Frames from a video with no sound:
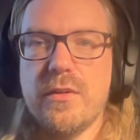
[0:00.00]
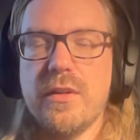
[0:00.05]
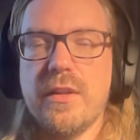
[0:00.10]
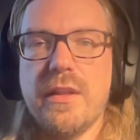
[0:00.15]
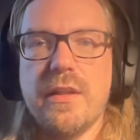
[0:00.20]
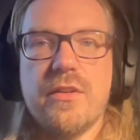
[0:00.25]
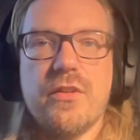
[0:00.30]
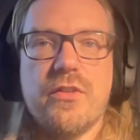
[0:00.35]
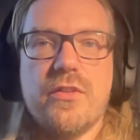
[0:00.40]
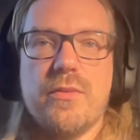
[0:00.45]

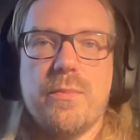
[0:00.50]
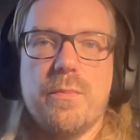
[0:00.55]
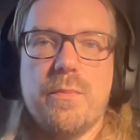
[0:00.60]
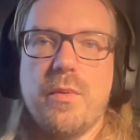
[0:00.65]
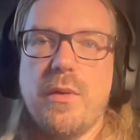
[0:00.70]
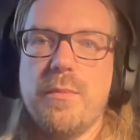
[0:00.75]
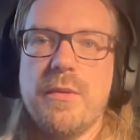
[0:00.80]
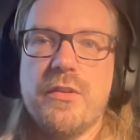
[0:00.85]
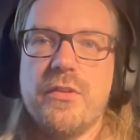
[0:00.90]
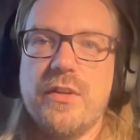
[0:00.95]
there's
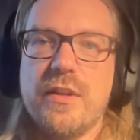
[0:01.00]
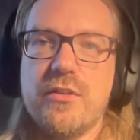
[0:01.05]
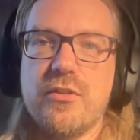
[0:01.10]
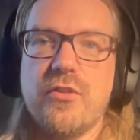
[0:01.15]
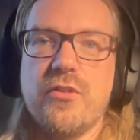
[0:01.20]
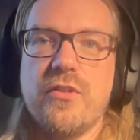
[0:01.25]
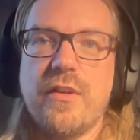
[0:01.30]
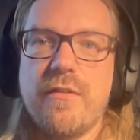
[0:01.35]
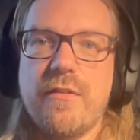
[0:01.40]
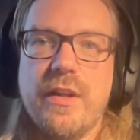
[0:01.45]
probably 6
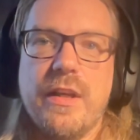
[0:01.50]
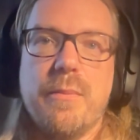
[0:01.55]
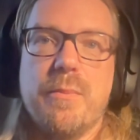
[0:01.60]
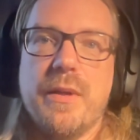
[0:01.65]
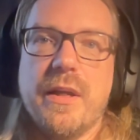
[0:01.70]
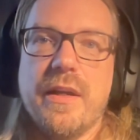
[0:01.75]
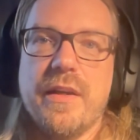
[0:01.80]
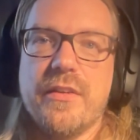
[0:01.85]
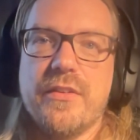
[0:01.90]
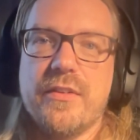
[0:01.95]
or 7
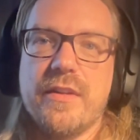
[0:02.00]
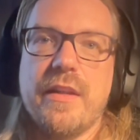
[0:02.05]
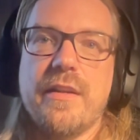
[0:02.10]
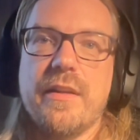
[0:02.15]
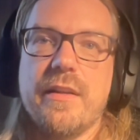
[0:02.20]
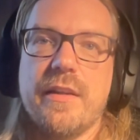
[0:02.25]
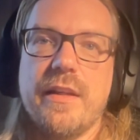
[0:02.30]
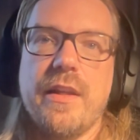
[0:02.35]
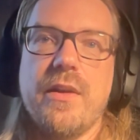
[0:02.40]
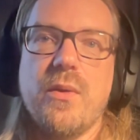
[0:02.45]
APIs that
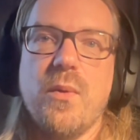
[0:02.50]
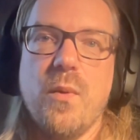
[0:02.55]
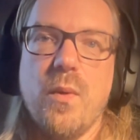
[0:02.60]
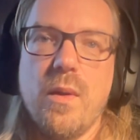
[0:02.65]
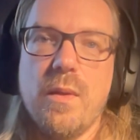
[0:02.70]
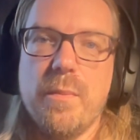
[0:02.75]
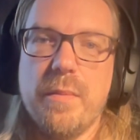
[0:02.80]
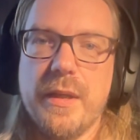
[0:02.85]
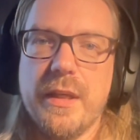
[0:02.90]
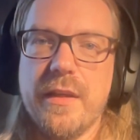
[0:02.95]
can
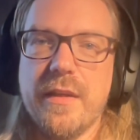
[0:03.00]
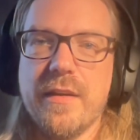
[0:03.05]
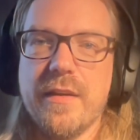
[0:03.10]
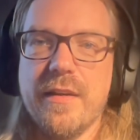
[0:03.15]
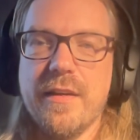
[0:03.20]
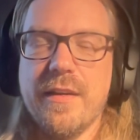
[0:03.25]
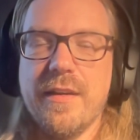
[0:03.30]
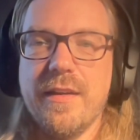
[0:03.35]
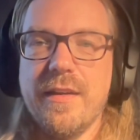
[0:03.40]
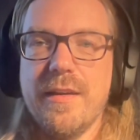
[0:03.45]
all be
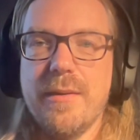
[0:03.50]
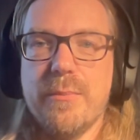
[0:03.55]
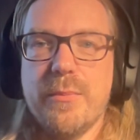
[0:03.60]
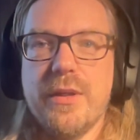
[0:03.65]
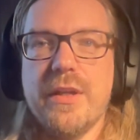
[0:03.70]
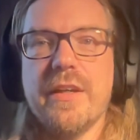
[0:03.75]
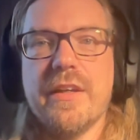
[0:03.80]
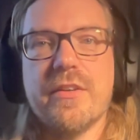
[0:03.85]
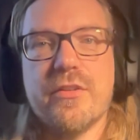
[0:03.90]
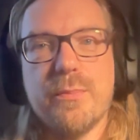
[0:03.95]

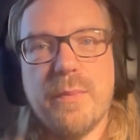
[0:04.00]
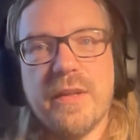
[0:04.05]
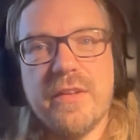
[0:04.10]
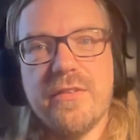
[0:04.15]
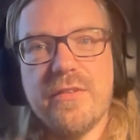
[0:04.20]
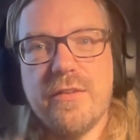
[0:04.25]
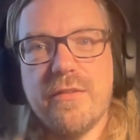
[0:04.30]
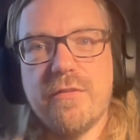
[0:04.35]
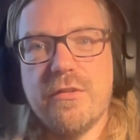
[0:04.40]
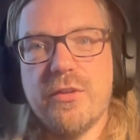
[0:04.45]
pretty
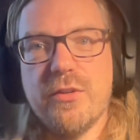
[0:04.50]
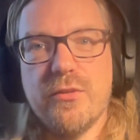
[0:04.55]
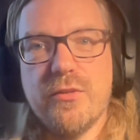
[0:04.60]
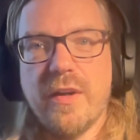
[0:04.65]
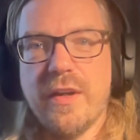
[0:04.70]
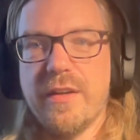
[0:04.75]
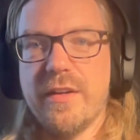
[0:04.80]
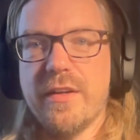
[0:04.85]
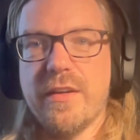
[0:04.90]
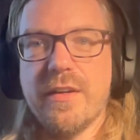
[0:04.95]
expensive to
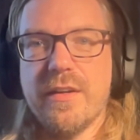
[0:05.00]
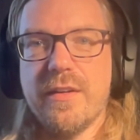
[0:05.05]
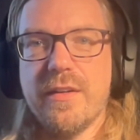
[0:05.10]
run